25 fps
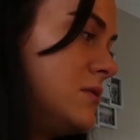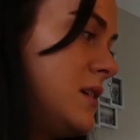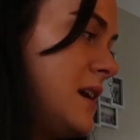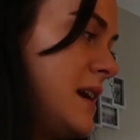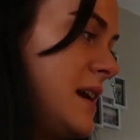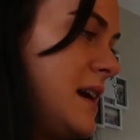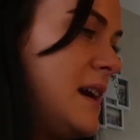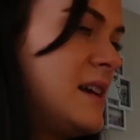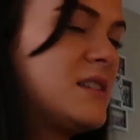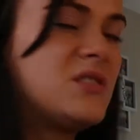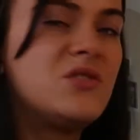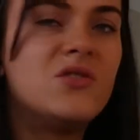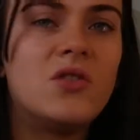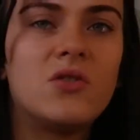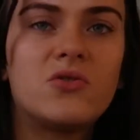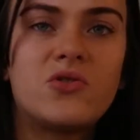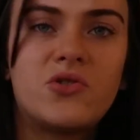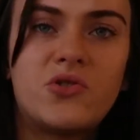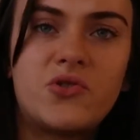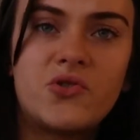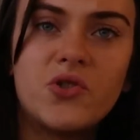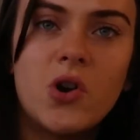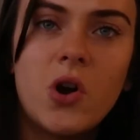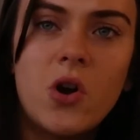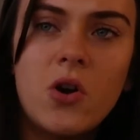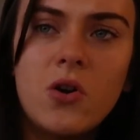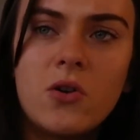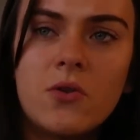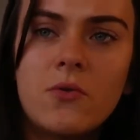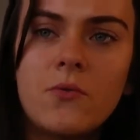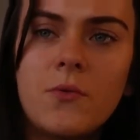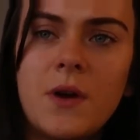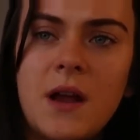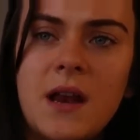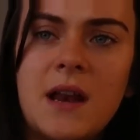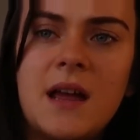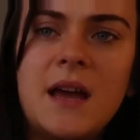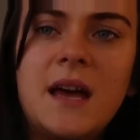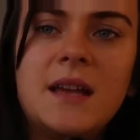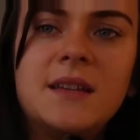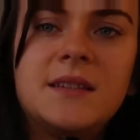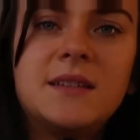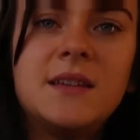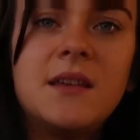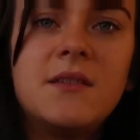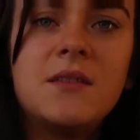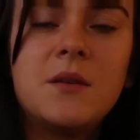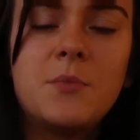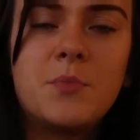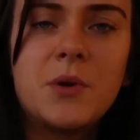It's not strong, whereas
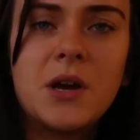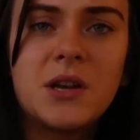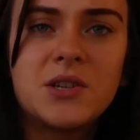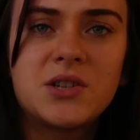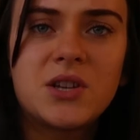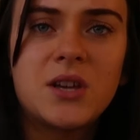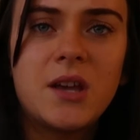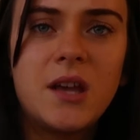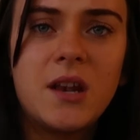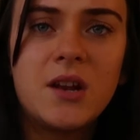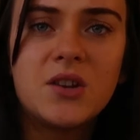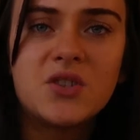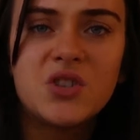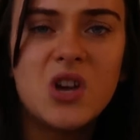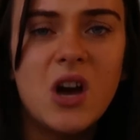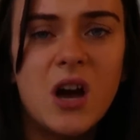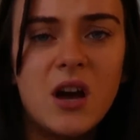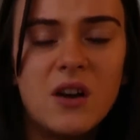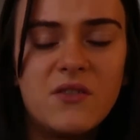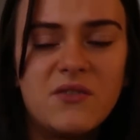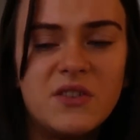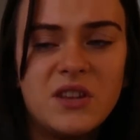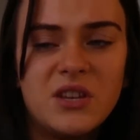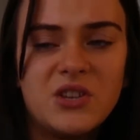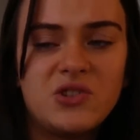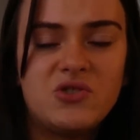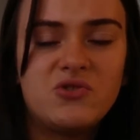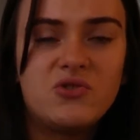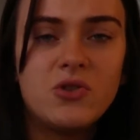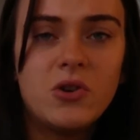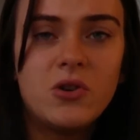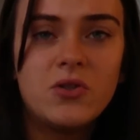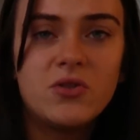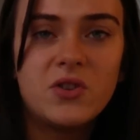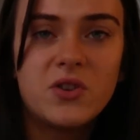the brush cleaners are really strong.